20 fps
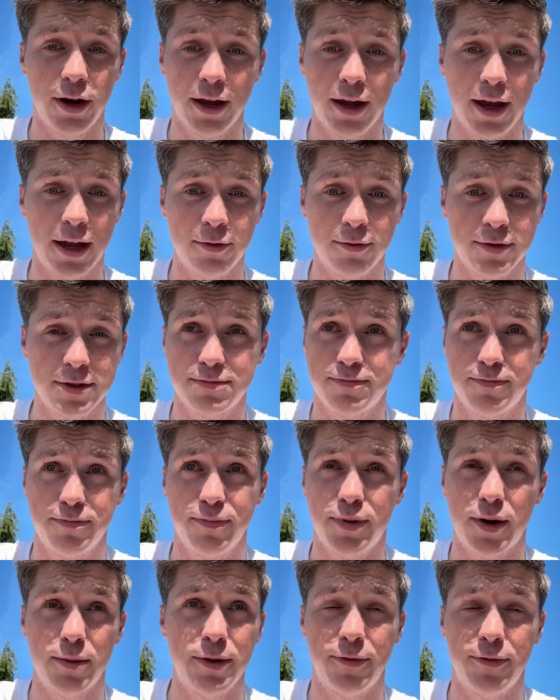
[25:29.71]
and there was
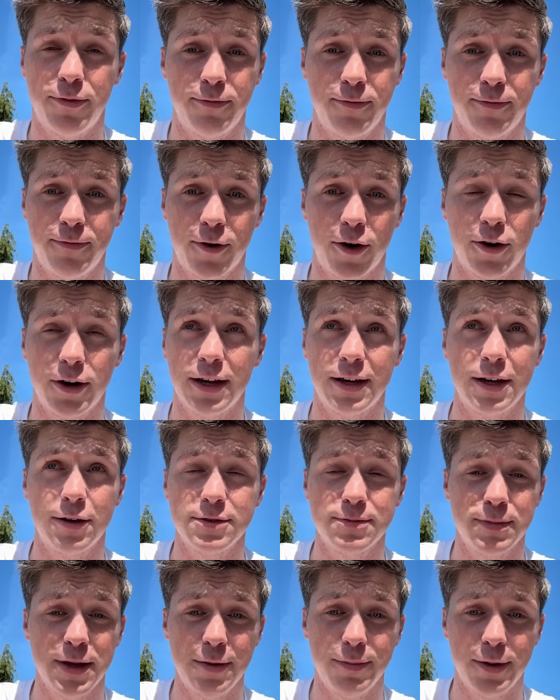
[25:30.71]
probably 40,000
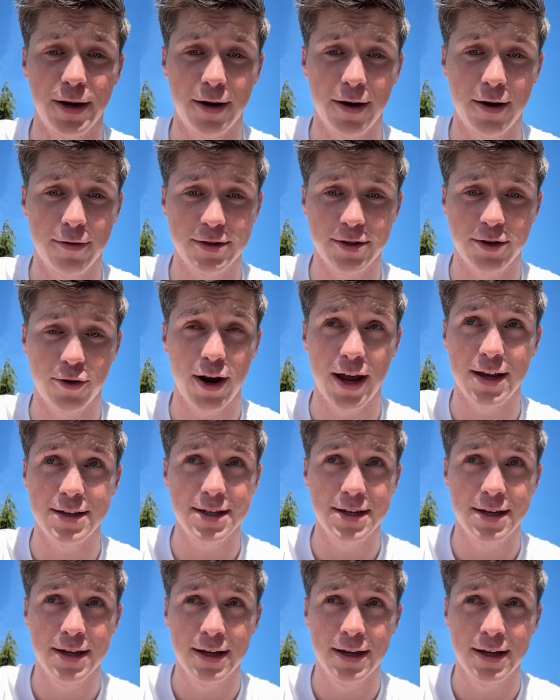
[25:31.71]
people there. It was crazy.